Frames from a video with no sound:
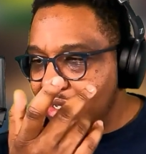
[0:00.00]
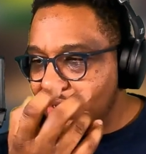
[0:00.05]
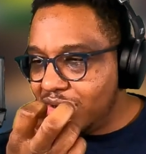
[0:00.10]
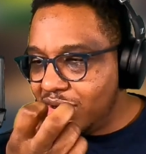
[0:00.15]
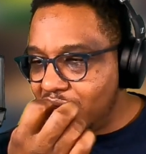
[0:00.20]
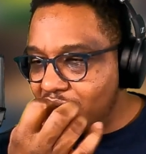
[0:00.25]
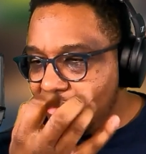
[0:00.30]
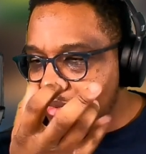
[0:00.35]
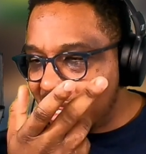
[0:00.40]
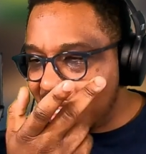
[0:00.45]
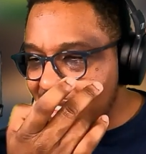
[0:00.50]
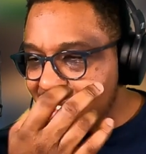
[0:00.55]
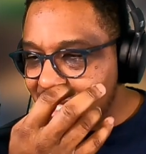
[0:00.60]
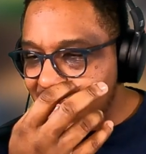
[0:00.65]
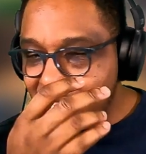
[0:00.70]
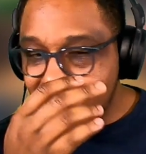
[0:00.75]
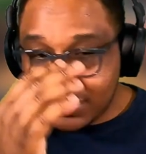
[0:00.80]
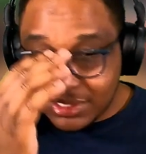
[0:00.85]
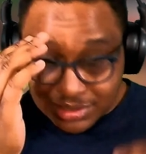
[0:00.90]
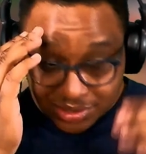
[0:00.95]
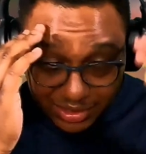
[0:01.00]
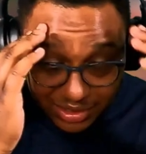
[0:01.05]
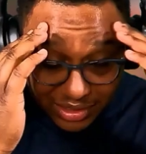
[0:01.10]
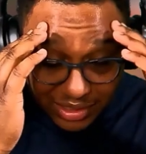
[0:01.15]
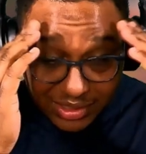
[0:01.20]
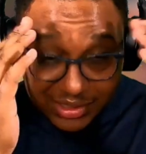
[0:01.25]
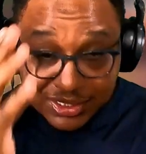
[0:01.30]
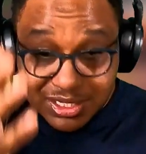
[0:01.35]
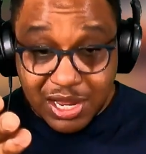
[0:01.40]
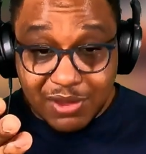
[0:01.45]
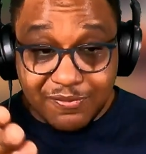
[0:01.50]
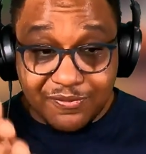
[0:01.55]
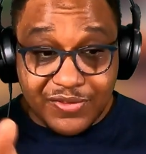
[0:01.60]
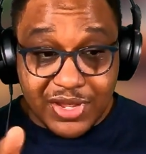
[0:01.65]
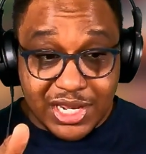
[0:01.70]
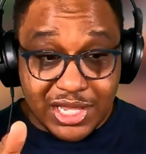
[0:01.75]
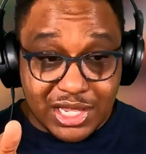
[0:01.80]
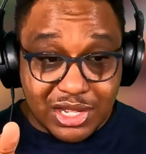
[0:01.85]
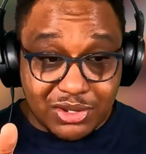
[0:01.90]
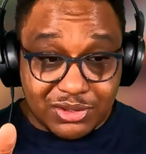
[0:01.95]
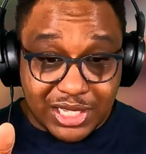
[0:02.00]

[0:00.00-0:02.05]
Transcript: oh my god, the same video,